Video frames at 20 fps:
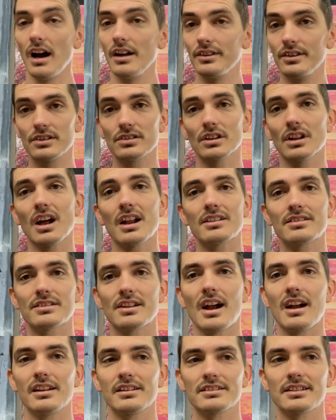there's a lot of
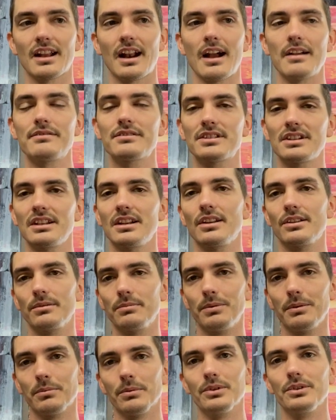styles that I've seen other
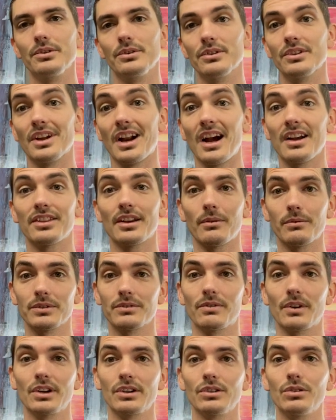people do that I thought was
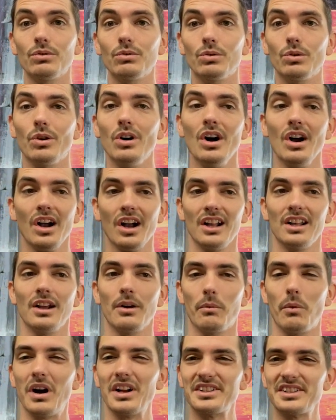very cool. And
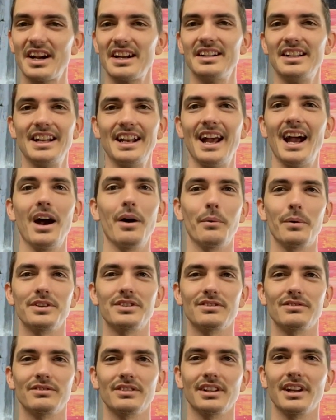then once I did it, I
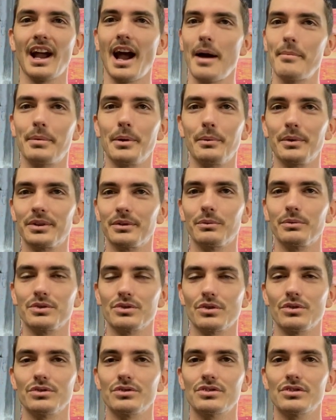wasn't really happy with the
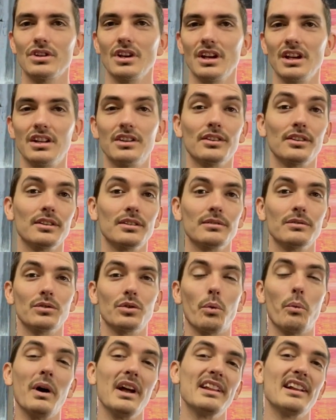results, either
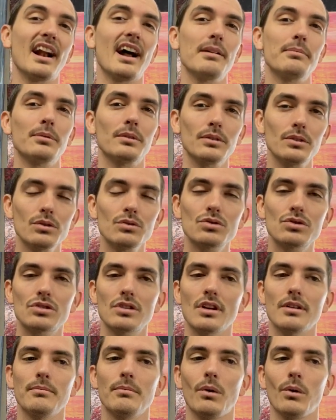the way that I produced
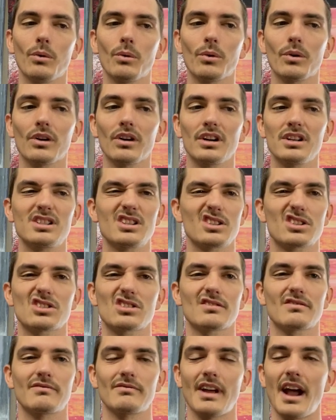them, or I
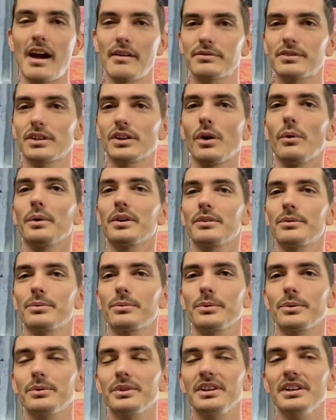just, after going
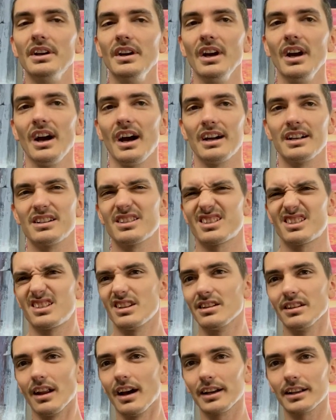through it, I just
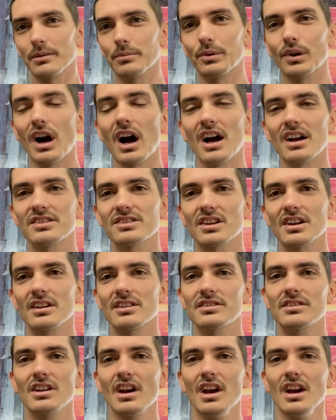didn't like the
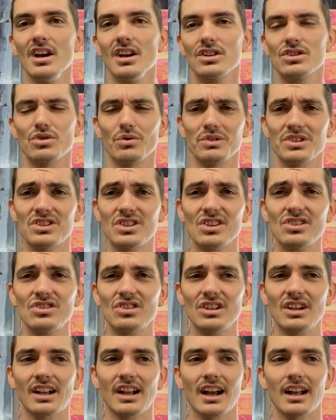process. So
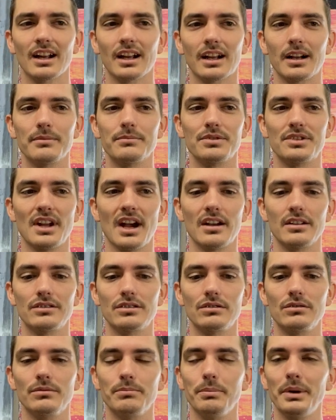essentially, it kind of comes down
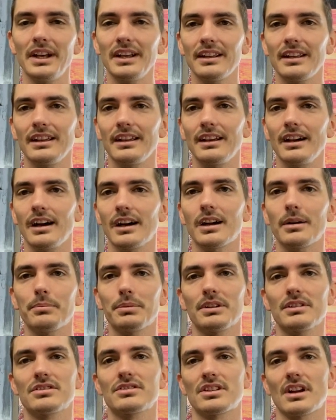to picking a
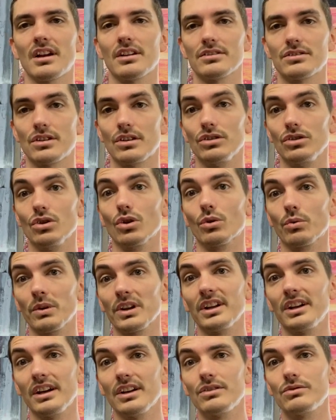couple of styles that you're
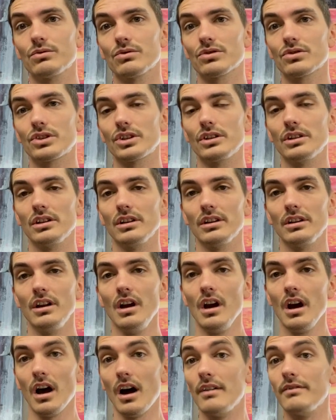really interested in
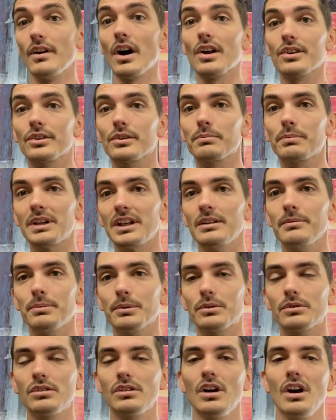of other
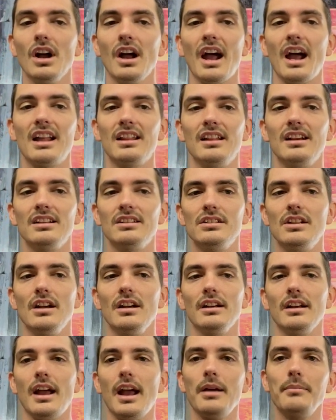people, and then
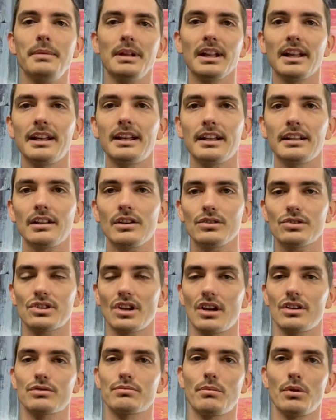emulating those
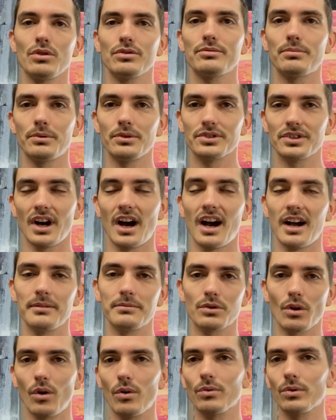styles multiple
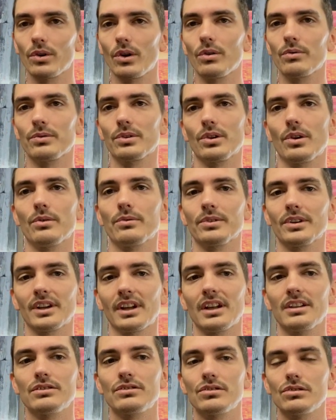times over and over and over
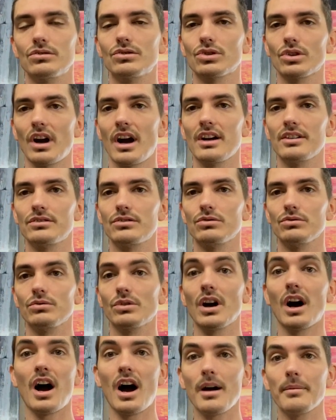again to try to
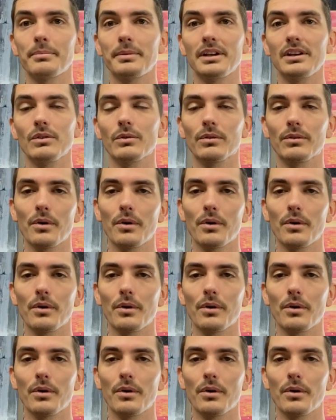copy or